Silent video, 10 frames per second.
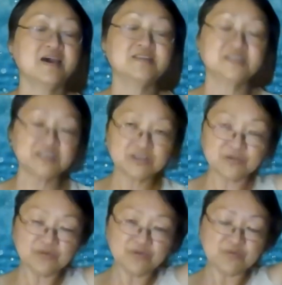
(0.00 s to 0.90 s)

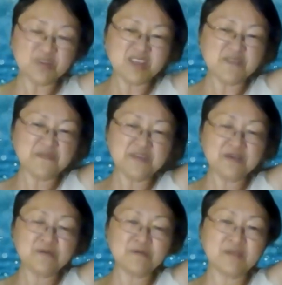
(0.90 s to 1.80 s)
until you really
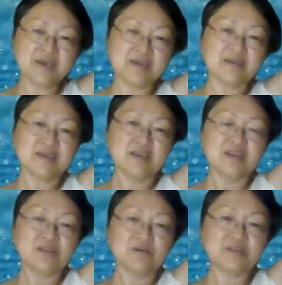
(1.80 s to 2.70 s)
feel like,
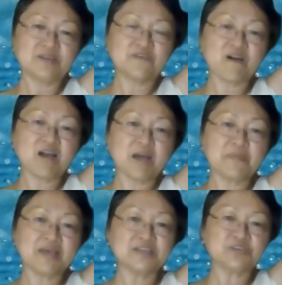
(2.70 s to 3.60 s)
as far up
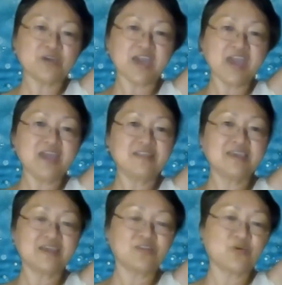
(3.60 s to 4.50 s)
as your hand
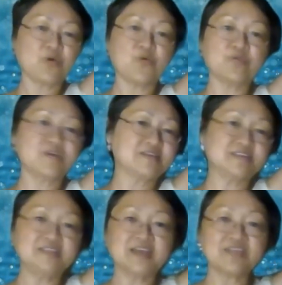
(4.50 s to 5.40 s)
can go, there's
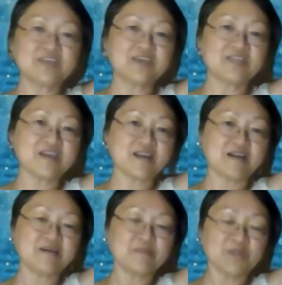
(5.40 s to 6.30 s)
nothing
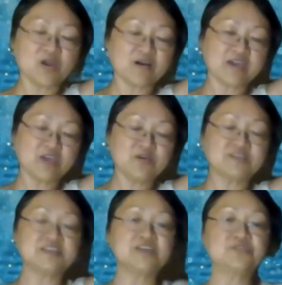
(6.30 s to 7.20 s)
there blocking your
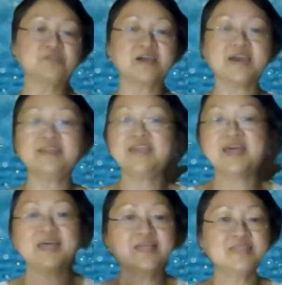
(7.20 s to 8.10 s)
center line,
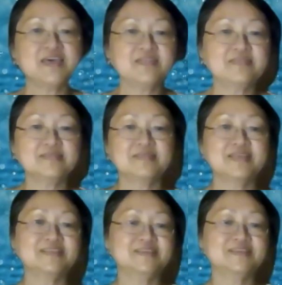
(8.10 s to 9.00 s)
then
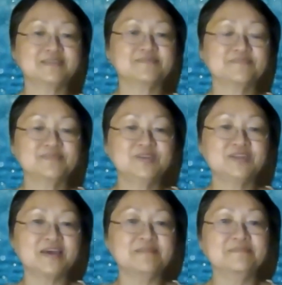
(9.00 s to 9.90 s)
that's it, you're
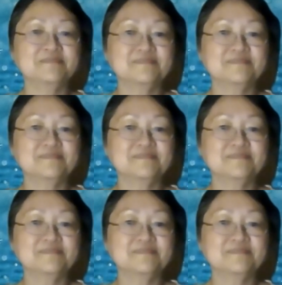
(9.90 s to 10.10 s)
done.